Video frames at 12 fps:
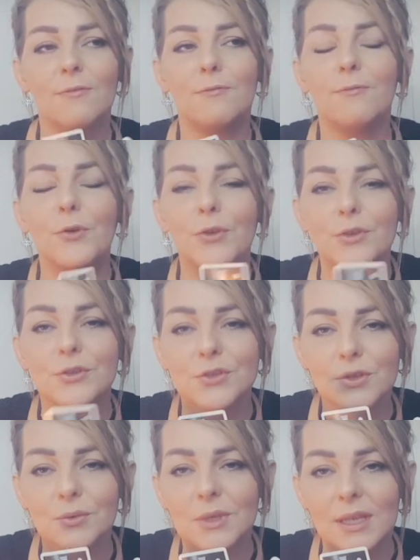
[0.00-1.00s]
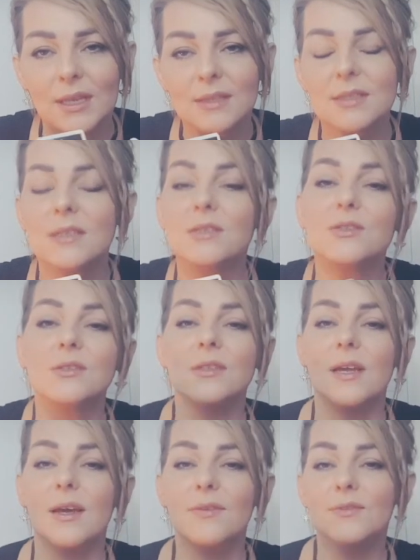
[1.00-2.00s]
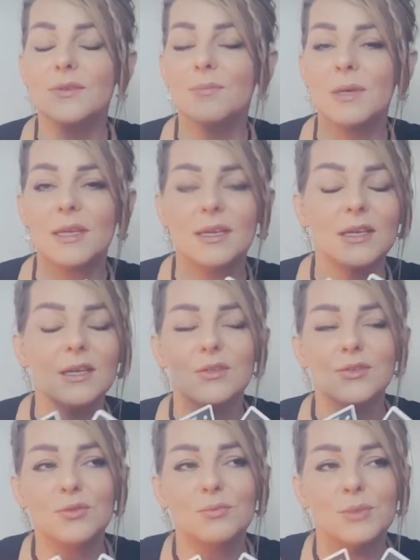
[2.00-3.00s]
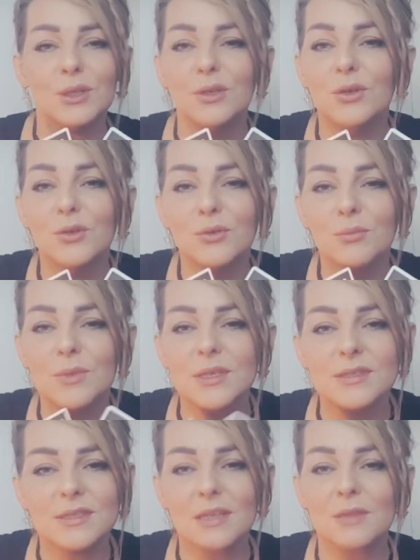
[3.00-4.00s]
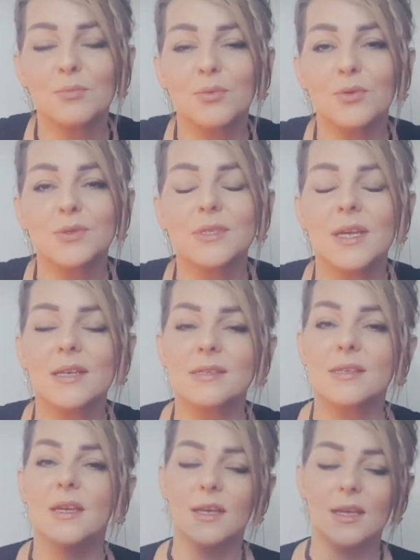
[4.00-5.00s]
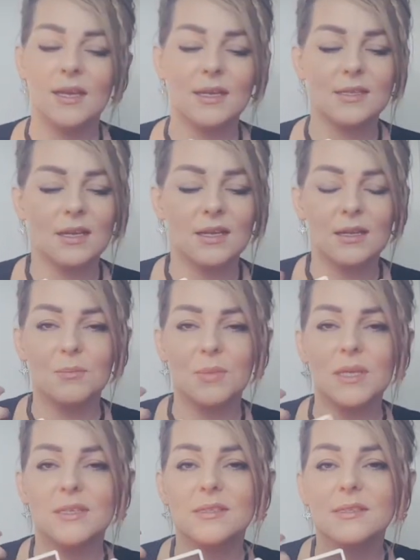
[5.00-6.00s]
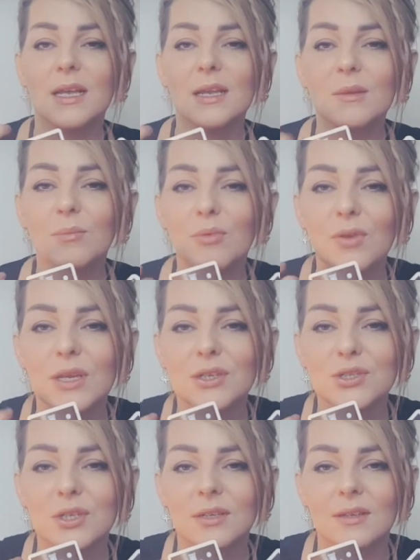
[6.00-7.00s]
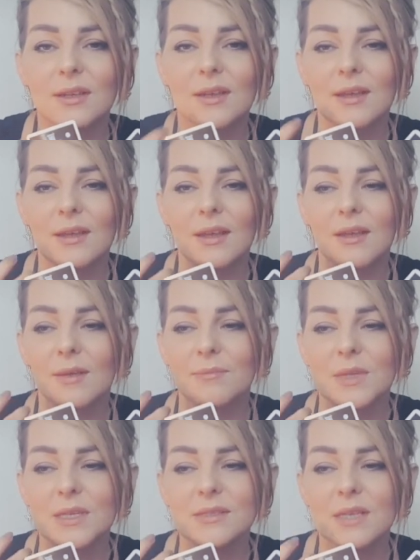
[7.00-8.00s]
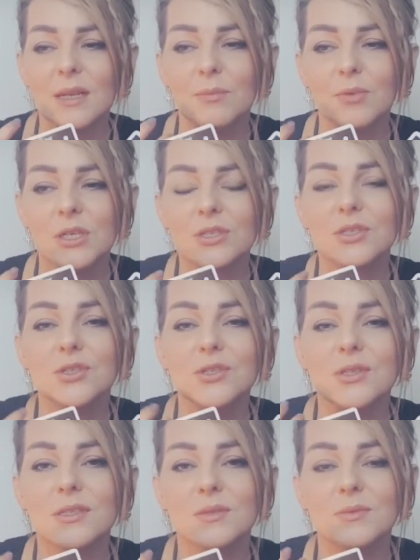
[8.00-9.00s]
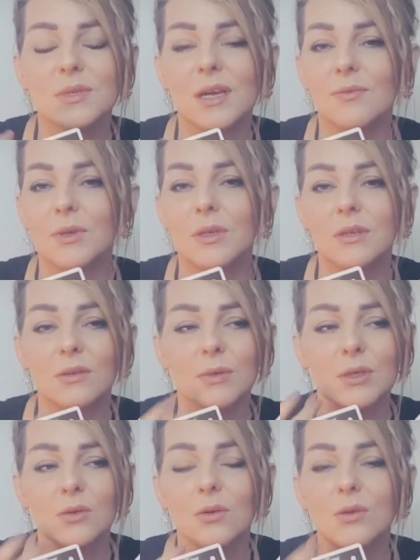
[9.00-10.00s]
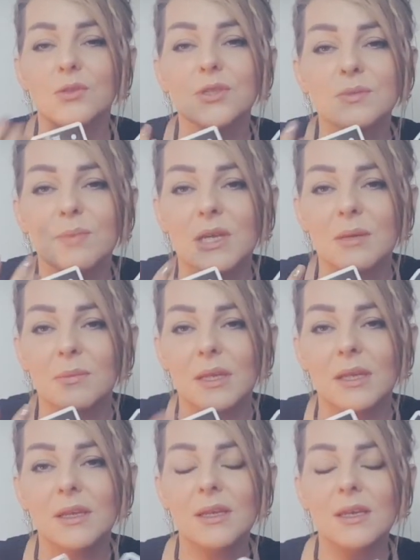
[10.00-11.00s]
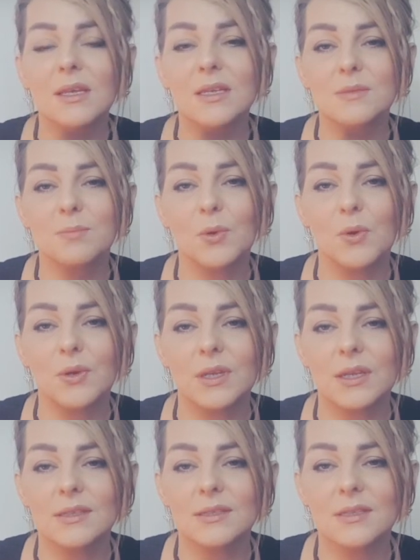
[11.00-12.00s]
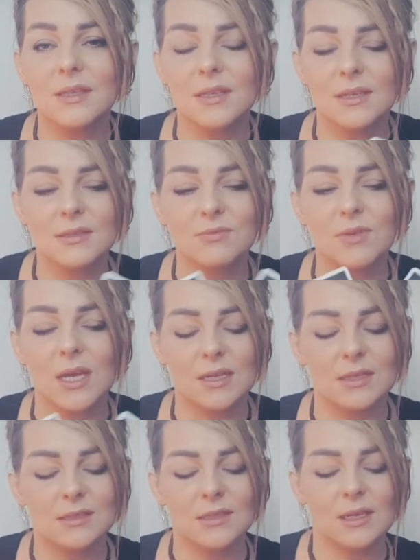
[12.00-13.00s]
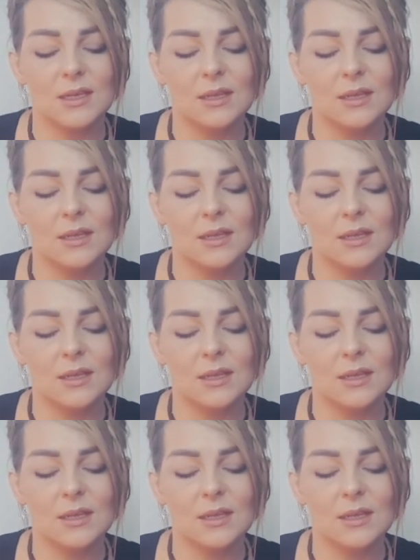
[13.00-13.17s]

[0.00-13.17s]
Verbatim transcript: fun doing it. It doesn't have to be doom and gloom, this death process. It, it can be a celebration, uh, um, a celebration just as you would have when a, when a gorgeous baby is born into this reality.